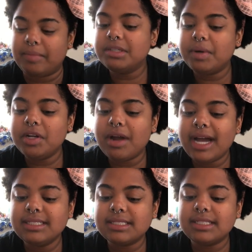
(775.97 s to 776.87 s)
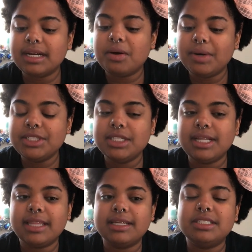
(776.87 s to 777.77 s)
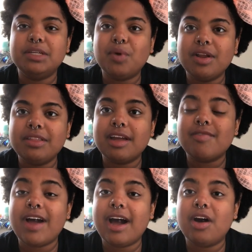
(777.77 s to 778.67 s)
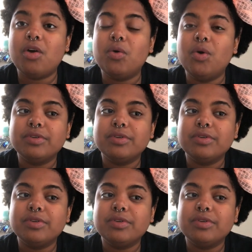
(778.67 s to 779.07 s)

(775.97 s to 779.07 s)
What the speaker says: So when you're asked a question like this, you want to think of how,